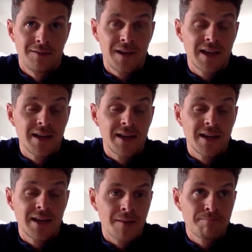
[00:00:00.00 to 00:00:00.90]
in
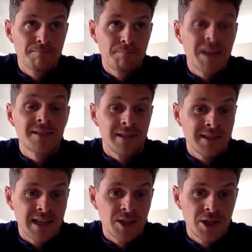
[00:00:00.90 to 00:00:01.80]
that puzzle
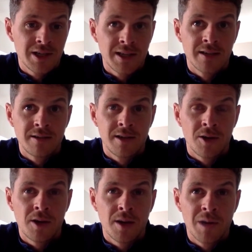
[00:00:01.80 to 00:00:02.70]
essentially,
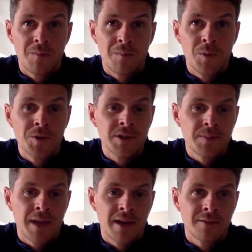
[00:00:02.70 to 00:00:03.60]
and coming on board as
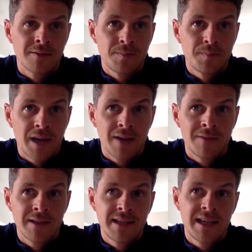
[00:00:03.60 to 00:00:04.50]
part
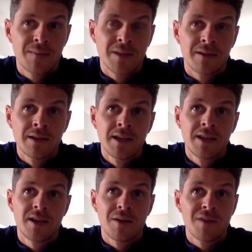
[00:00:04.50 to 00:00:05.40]
of the team. And
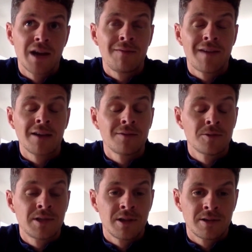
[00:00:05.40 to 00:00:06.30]
I'm very
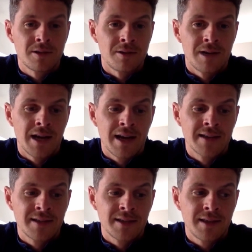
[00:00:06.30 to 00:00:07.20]
thankful to those three
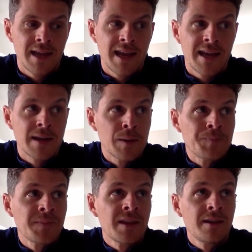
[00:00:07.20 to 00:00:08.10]
guys that they
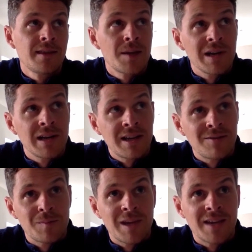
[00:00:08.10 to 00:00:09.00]
they
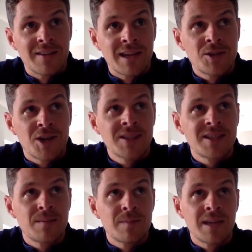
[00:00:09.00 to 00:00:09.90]
believe in me and they
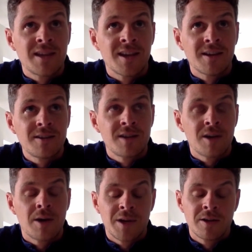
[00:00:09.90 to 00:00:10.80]
trust in me that, you
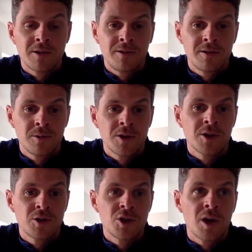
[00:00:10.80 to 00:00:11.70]
know, I'm going to do a
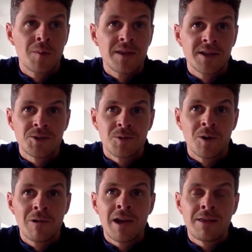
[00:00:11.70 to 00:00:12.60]
good job in this
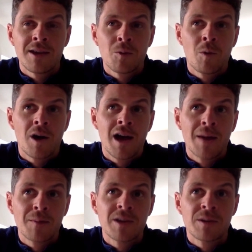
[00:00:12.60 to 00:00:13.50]
role. I think what
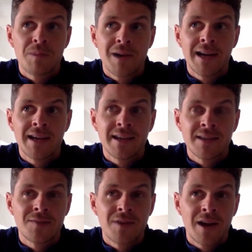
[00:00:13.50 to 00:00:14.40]
I'm going to bring
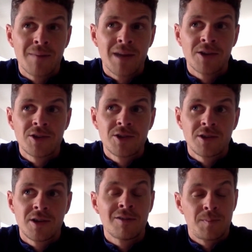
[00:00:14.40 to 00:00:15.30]
is very much,
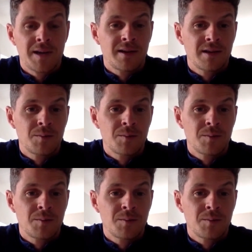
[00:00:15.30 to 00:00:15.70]
you know, I've been in